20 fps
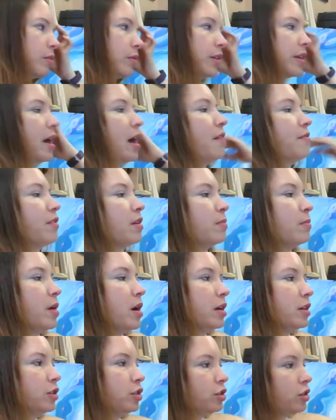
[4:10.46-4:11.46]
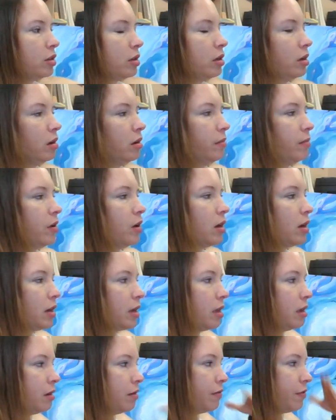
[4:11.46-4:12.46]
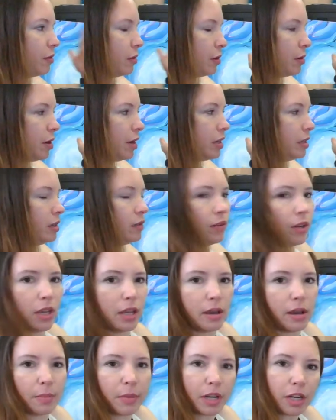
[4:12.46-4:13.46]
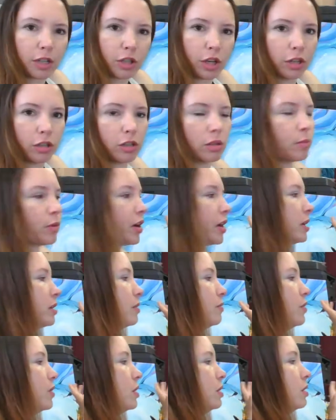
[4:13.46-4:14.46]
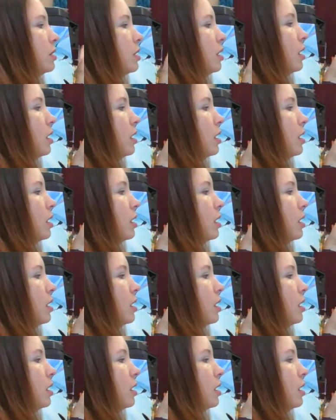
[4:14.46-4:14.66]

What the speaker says: really have very much on it for creativity. I'm going to change the brand of it.